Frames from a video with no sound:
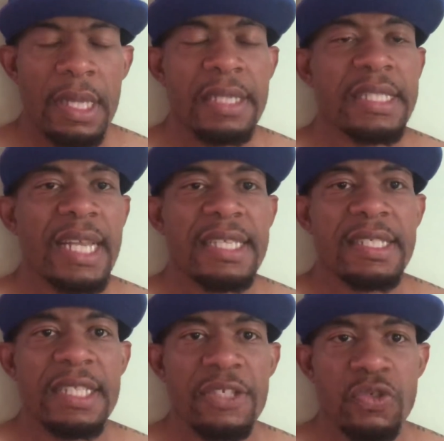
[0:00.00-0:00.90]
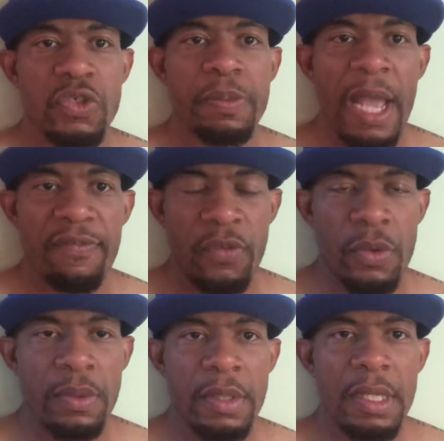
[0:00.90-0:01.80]
He said it's
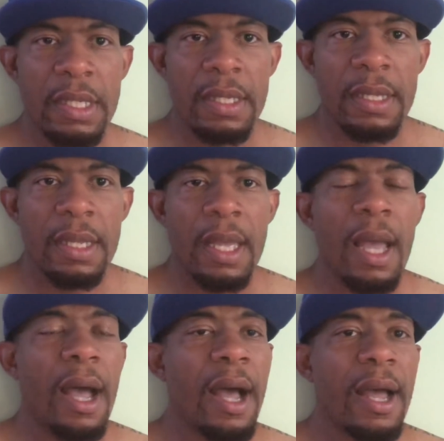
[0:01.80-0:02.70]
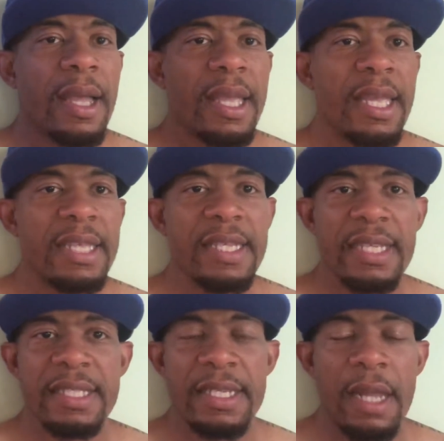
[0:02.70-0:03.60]
disrespectful. He
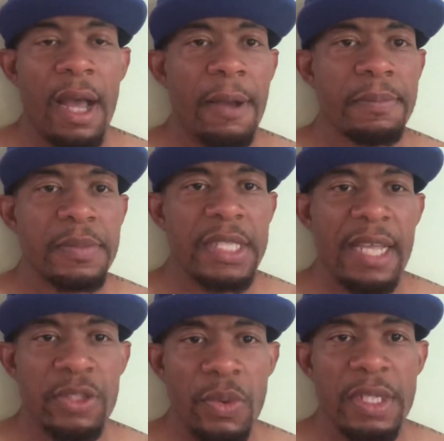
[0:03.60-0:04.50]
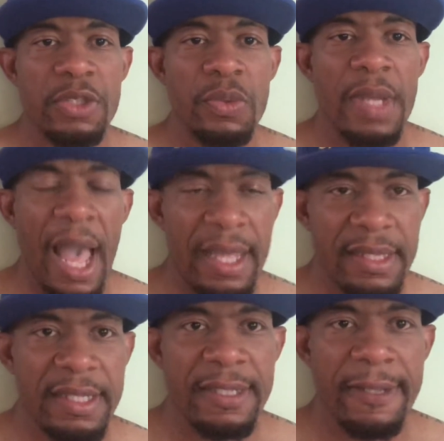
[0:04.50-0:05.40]
doesn't take to it too
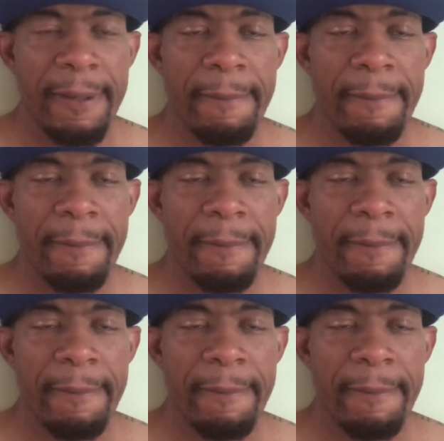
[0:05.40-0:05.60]
kindly.